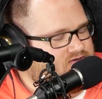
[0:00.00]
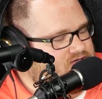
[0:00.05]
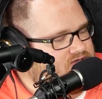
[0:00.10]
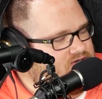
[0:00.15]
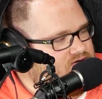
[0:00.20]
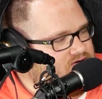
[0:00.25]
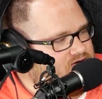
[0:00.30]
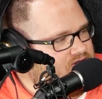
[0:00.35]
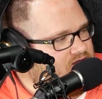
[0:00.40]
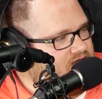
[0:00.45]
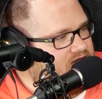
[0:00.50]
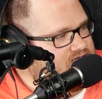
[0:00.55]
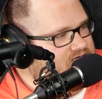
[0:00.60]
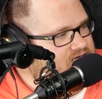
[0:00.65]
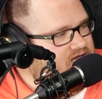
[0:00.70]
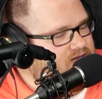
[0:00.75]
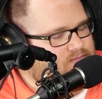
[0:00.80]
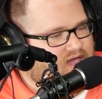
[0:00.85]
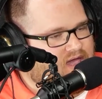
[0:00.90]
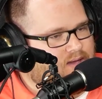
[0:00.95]
utilize
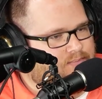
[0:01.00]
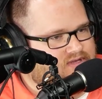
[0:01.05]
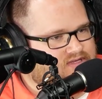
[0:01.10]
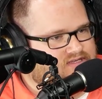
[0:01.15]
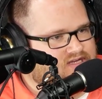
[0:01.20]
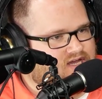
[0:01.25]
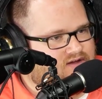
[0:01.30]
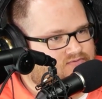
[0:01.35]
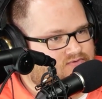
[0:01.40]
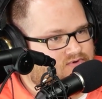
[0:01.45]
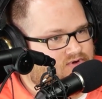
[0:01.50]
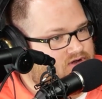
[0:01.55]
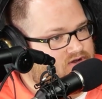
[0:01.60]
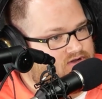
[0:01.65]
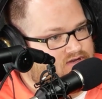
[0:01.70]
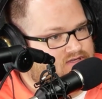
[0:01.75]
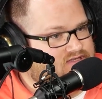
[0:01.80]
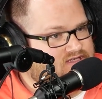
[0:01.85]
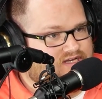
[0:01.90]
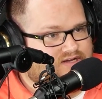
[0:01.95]
heat mapping software. You
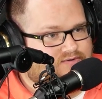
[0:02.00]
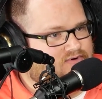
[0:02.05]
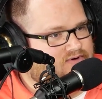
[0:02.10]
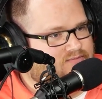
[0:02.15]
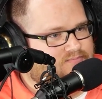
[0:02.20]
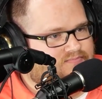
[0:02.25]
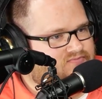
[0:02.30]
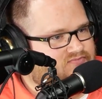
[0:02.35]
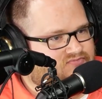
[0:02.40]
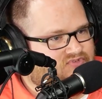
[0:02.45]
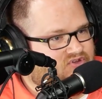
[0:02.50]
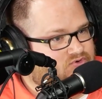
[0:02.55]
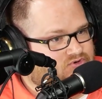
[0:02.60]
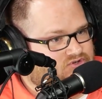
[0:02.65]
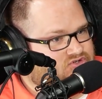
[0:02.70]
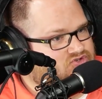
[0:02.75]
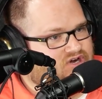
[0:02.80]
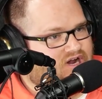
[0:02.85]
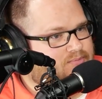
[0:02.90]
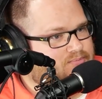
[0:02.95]
can see where
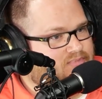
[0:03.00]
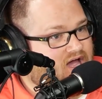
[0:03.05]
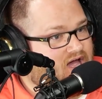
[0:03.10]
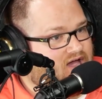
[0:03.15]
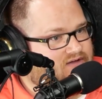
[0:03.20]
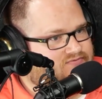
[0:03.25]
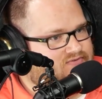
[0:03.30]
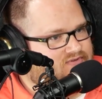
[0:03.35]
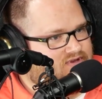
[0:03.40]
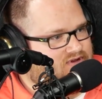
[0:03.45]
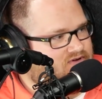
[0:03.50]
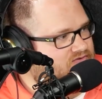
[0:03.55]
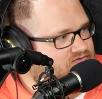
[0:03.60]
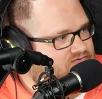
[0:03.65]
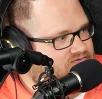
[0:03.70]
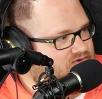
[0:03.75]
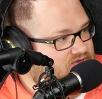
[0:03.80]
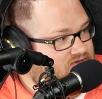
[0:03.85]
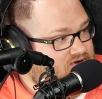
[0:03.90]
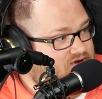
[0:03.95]
viewers drop yeah. off. You know,
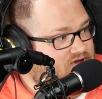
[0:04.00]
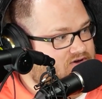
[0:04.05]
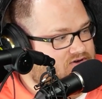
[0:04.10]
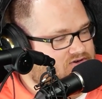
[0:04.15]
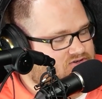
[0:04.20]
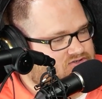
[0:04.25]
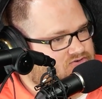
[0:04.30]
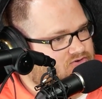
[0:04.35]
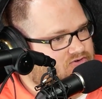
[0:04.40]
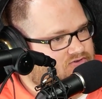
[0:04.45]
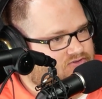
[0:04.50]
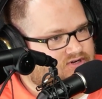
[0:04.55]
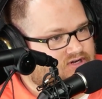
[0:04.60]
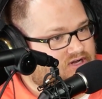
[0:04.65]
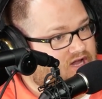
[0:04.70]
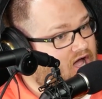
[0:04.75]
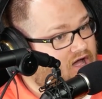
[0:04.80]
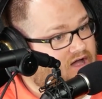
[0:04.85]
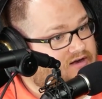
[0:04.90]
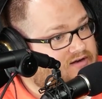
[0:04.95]
further down your scroll, and they're
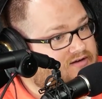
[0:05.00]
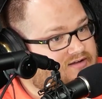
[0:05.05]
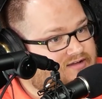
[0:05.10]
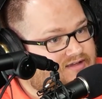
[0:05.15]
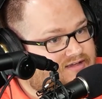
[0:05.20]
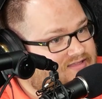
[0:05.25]
gone. And it's